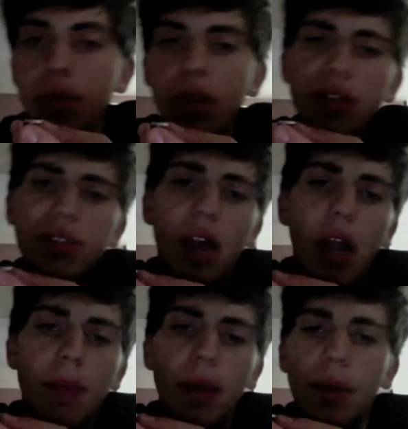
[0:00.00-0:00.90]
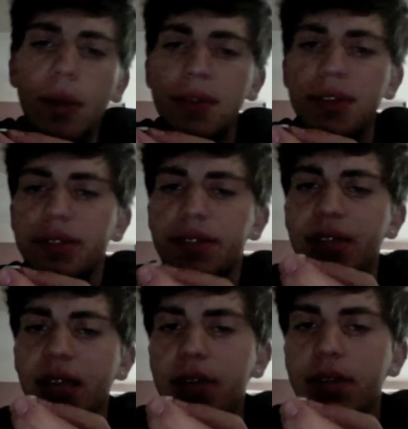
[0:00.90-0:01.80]
Sorry, by the way, I'm a little
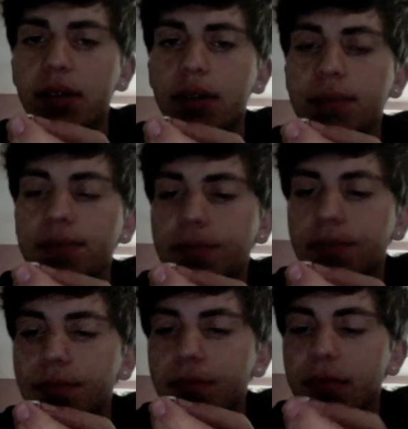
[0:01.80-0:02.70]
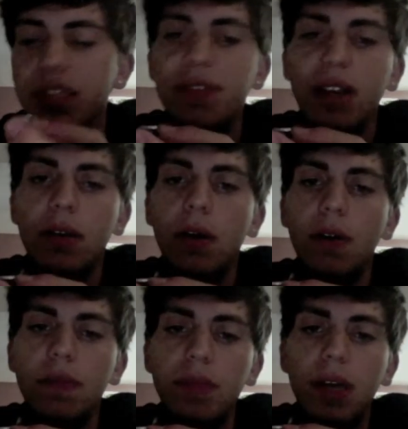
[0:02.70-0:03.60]
sick, so if I cough,
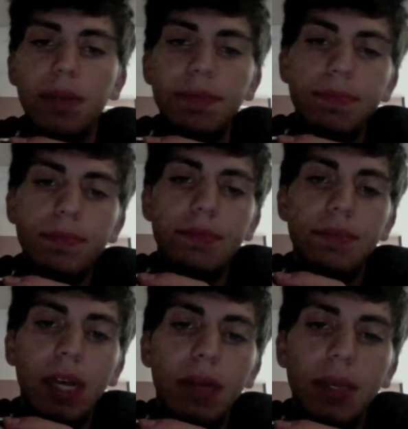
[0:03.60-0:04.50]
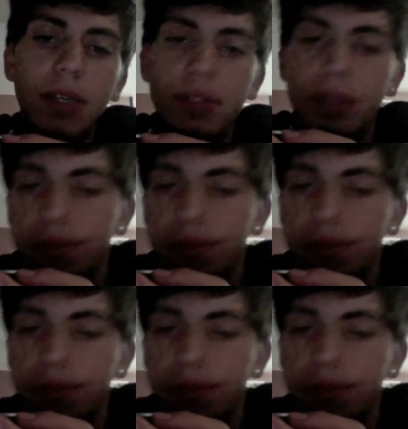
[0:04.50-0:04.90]
I'm not a bitch.